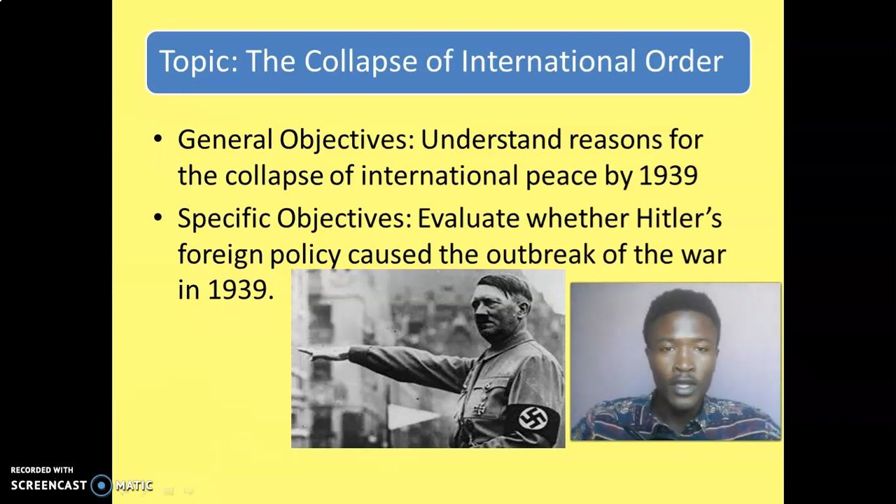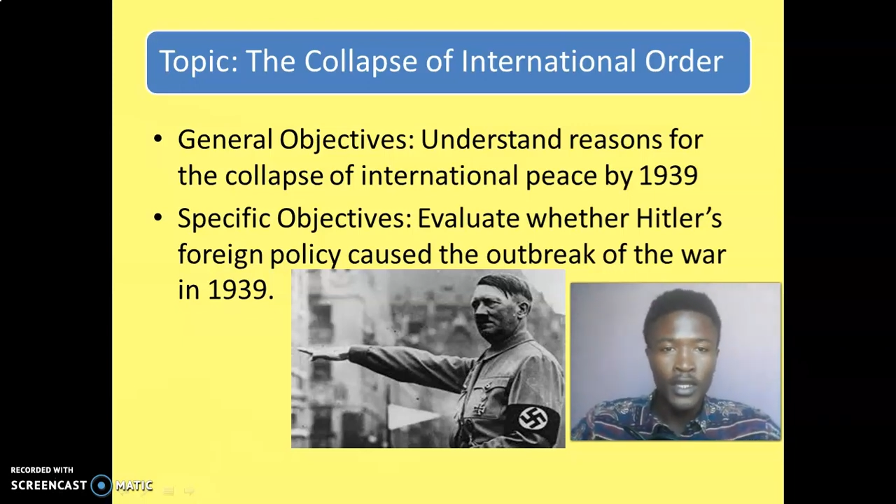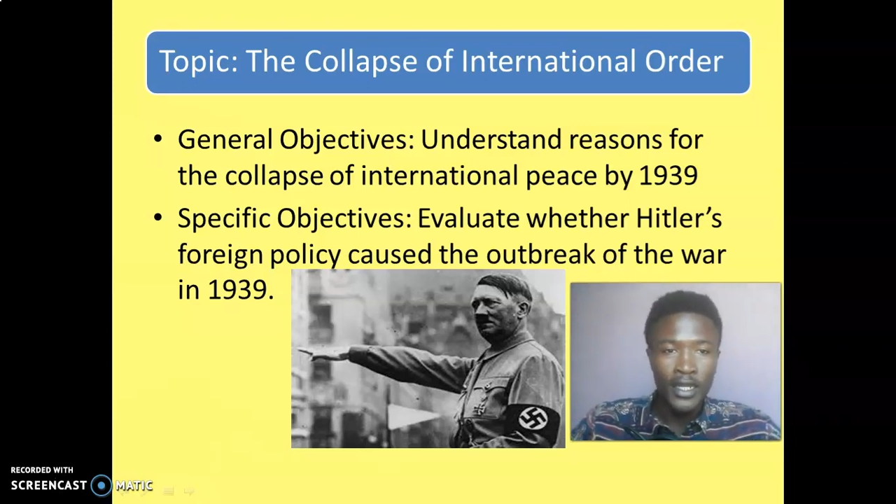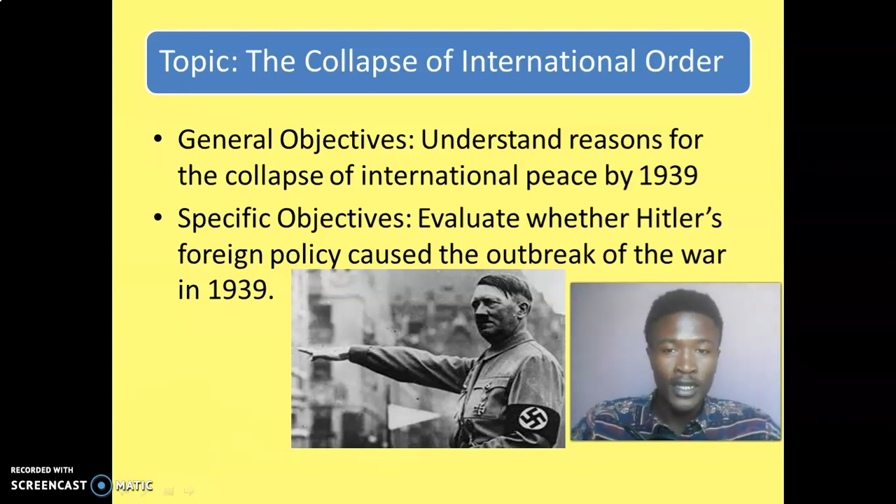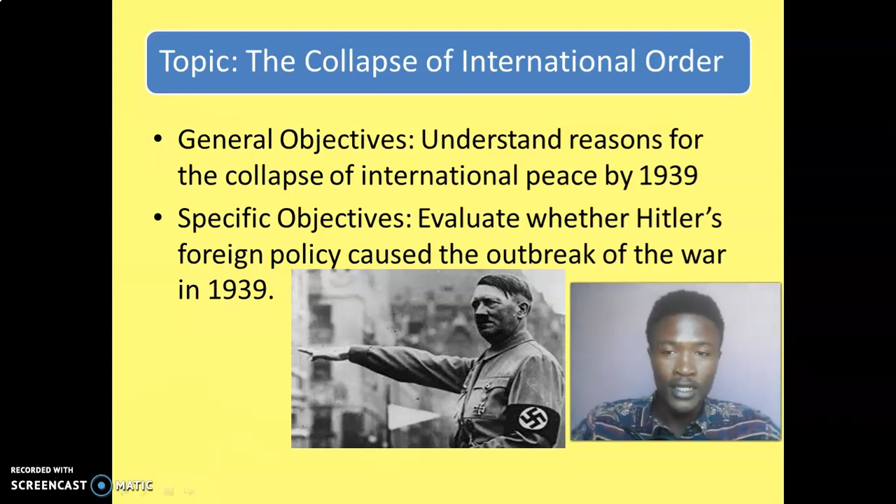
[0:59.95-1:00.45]

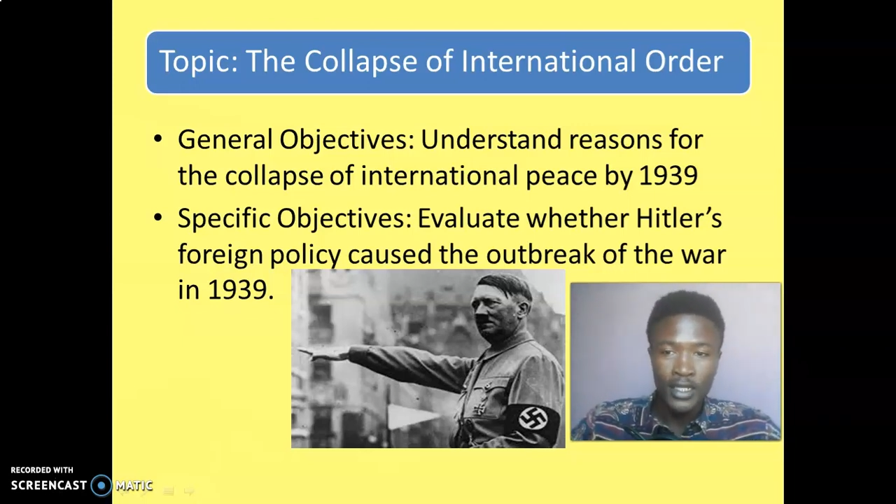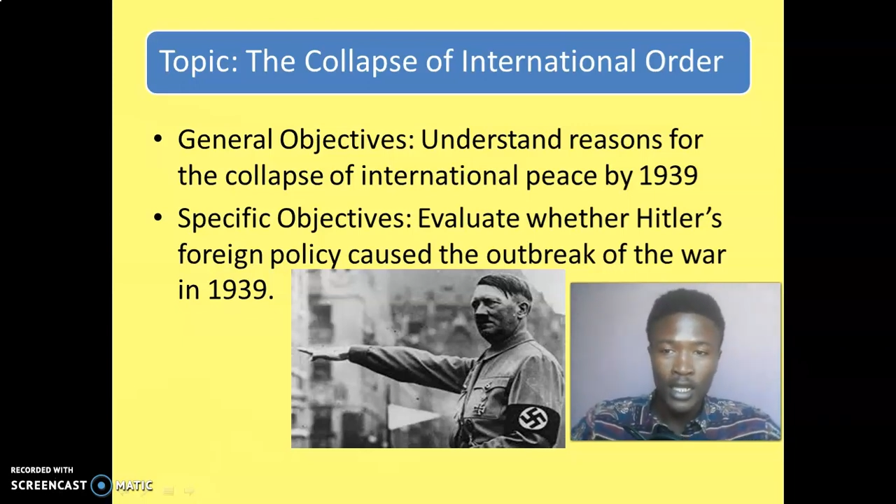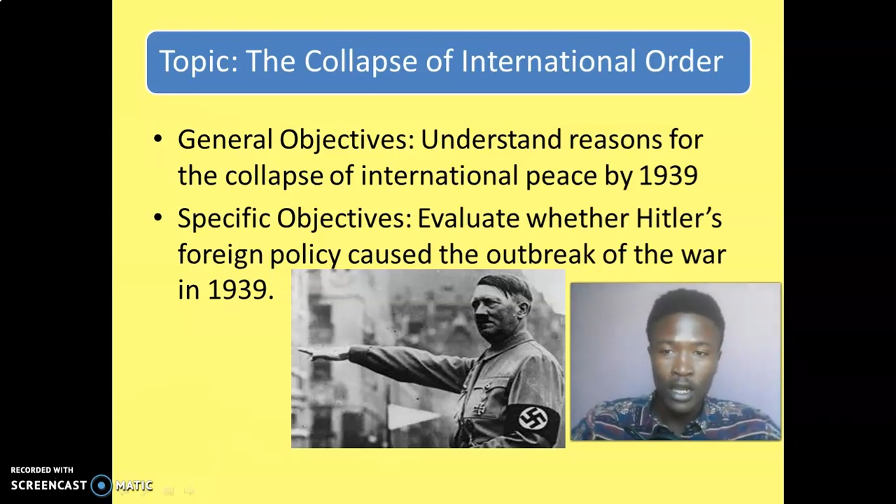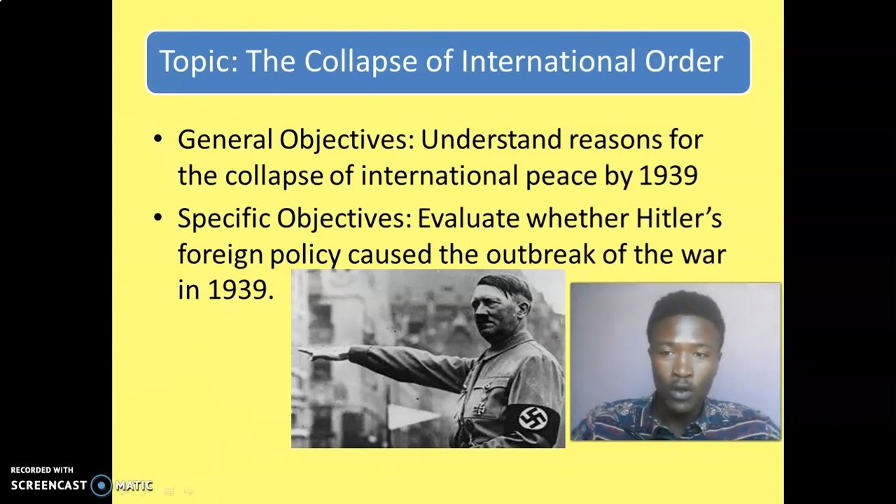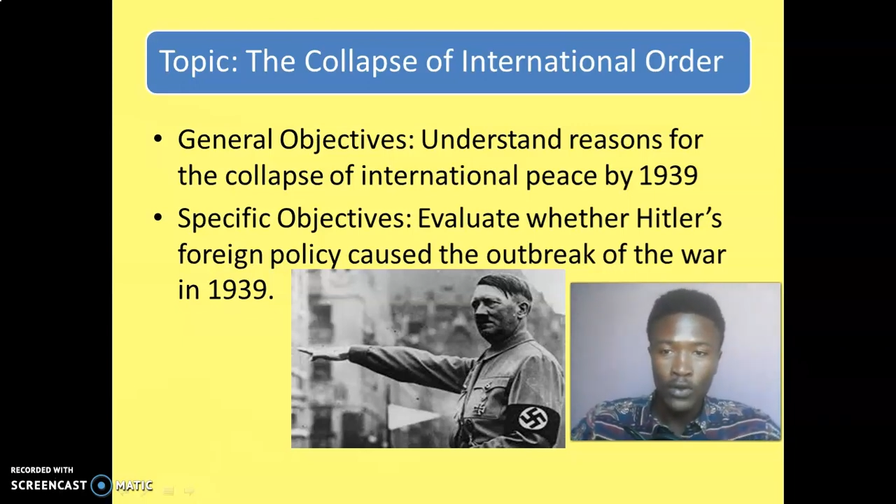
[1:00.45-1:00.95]

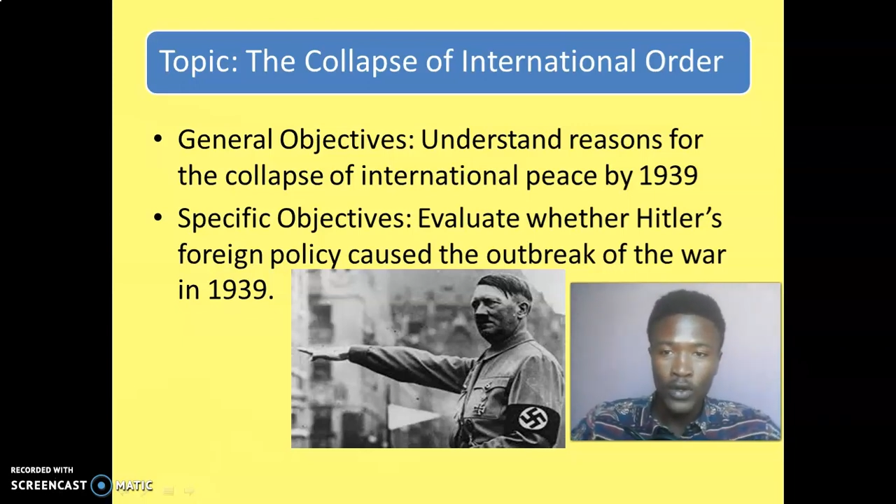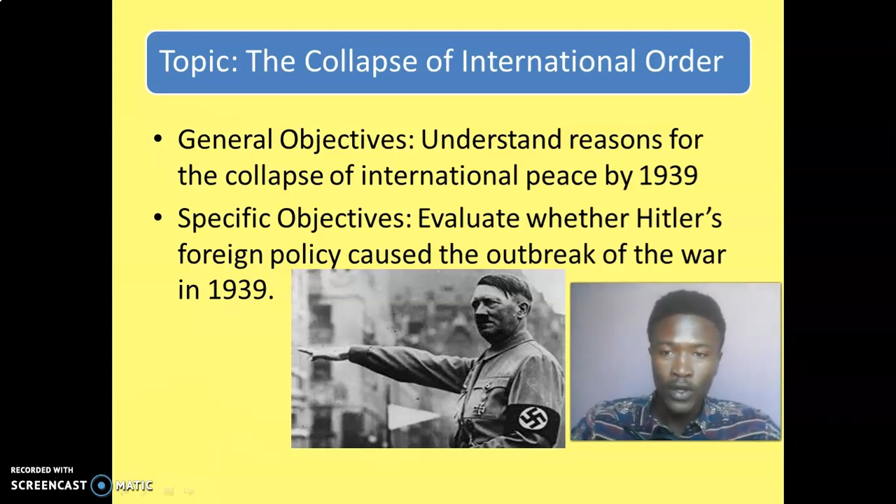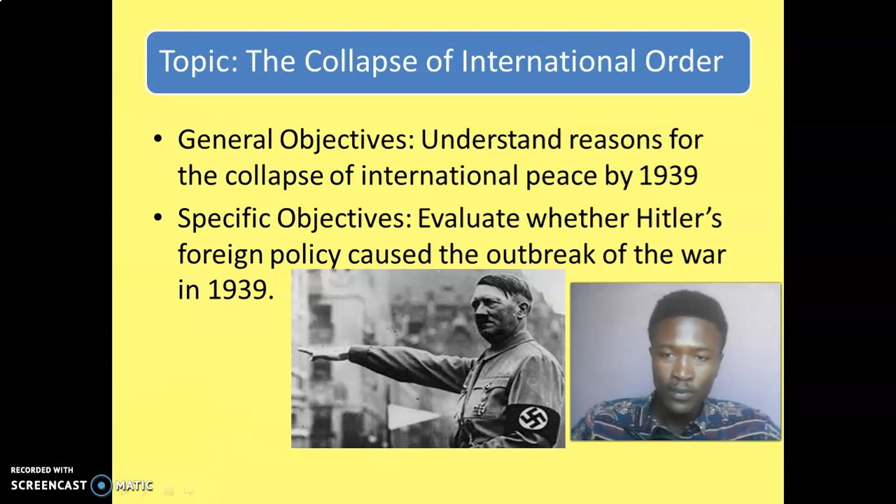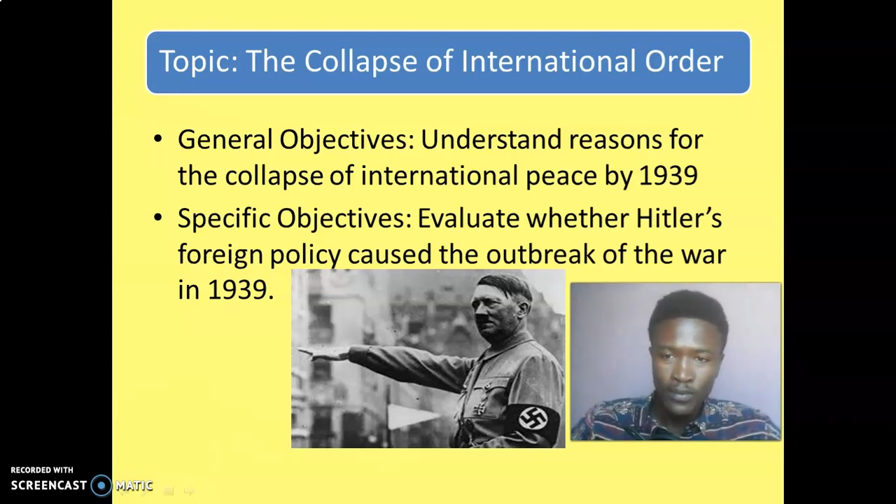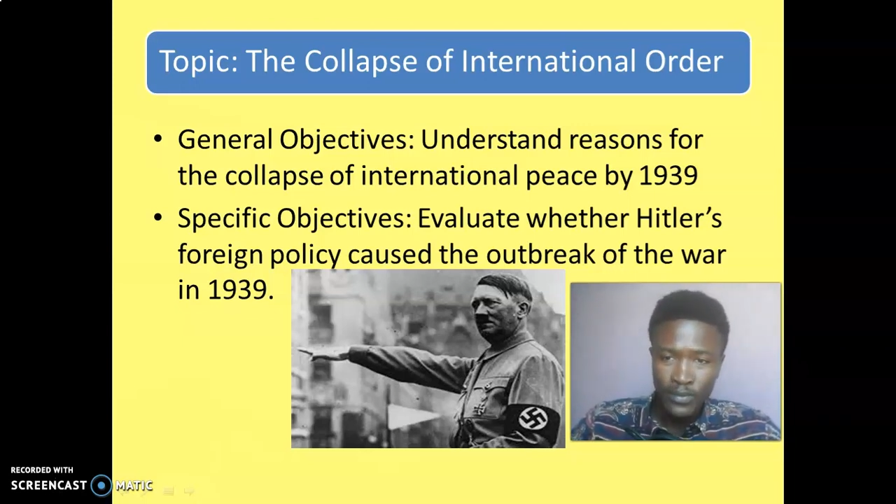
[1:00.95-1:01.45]
international order,